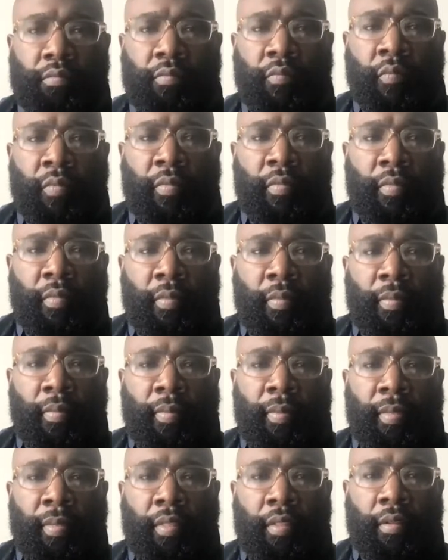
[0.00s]
I
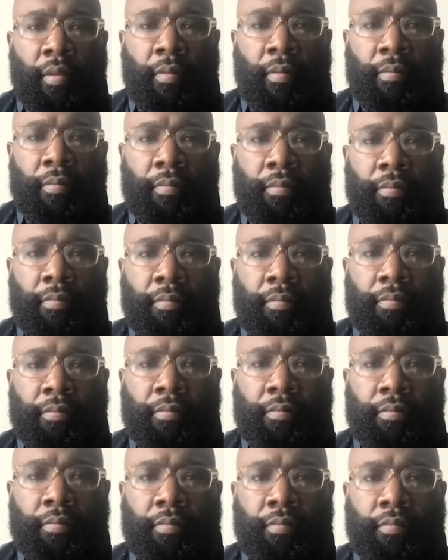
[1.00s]
appreciate you guys listening.